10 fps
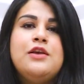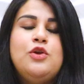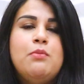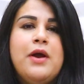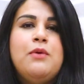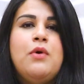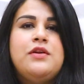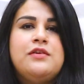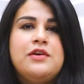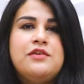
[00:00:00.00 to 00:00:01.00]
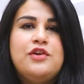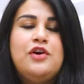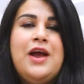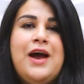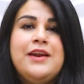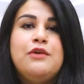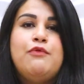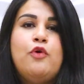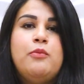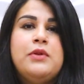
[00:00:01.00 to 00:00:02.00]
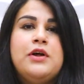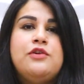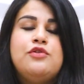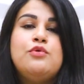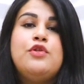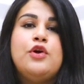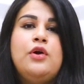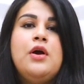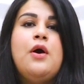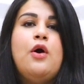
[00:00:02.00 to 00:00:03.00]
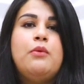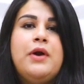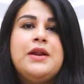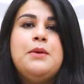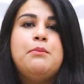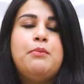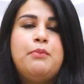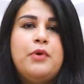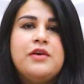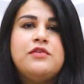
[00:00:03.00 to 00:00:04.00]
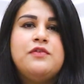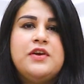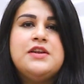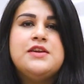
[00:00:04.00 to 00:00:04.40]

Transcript: you might want to consider adding formula to their already breastfeed